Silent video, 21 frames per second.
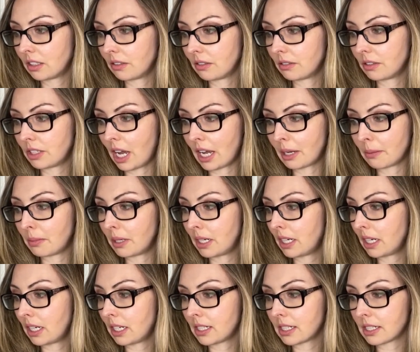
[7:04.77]

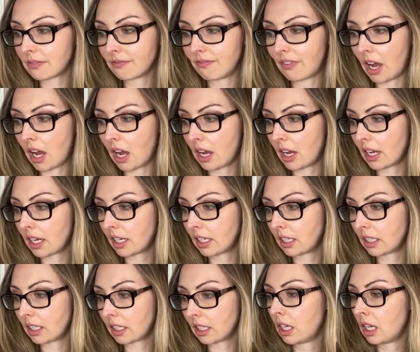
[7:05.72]
Diabetes,
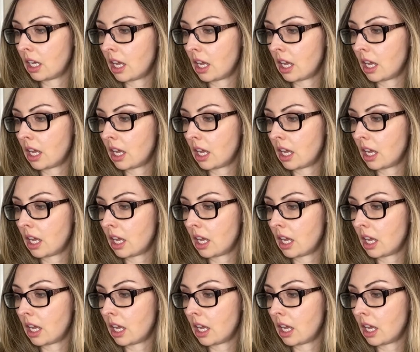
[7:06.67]
fine.